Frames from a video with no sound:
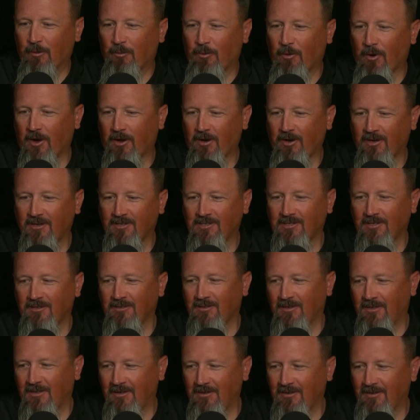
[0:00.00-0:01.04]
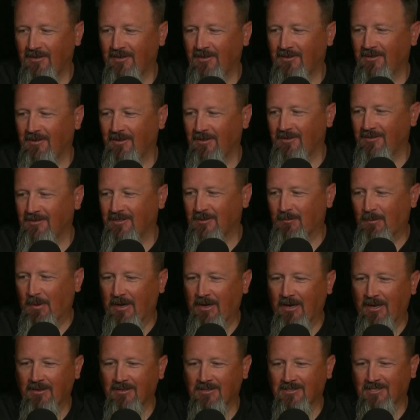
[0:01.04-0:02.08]
products and
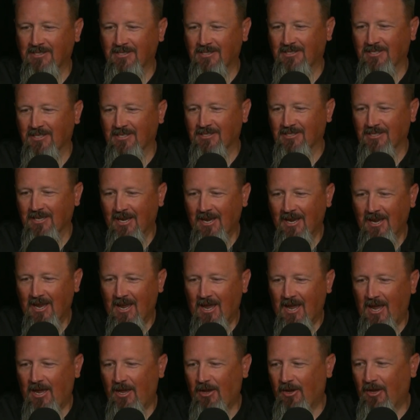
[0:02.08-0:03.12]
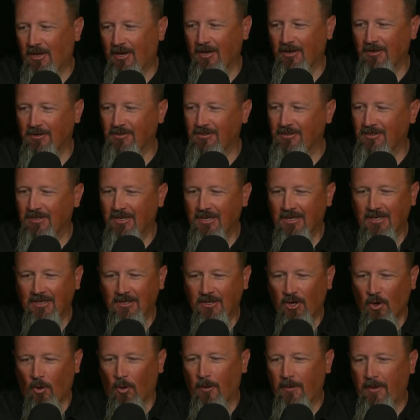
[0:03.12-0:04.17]
spending. It's just this, hey, you got to
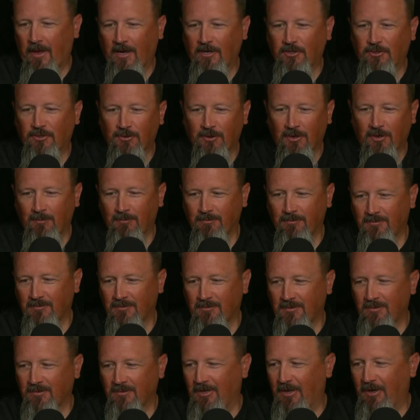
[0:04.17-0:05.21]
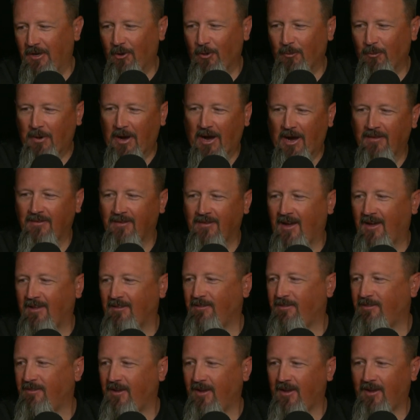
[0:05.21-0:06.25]
go on that trip, buy that
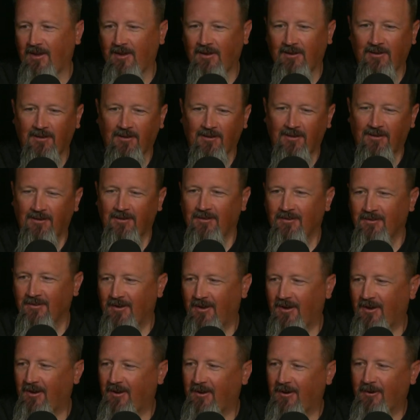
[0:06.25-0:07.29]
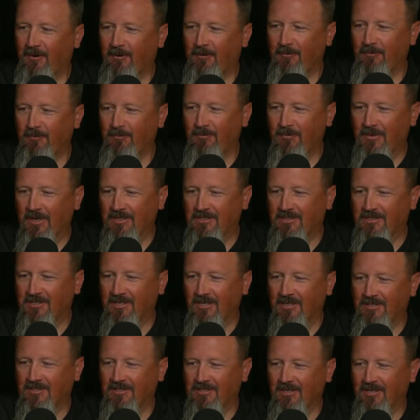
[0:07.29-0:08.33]
thing.
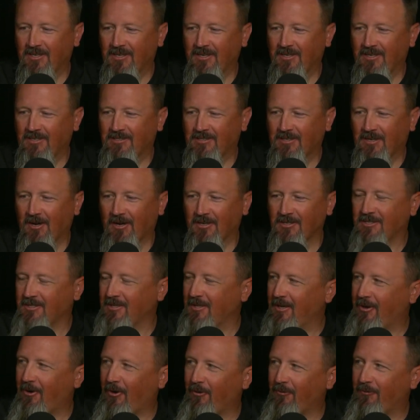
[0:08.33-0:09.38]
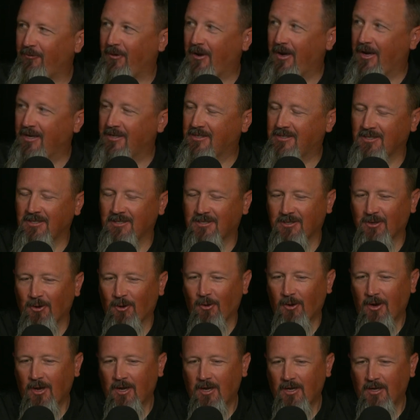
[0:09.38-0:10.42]
It's constantly in our face. And
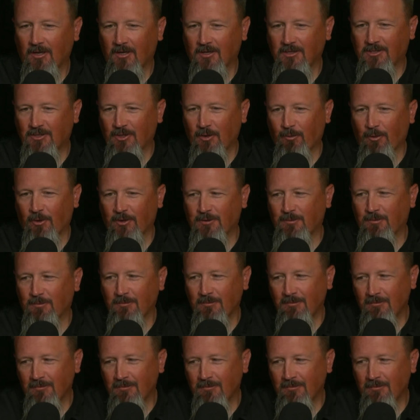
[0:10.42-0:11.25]
so consumers,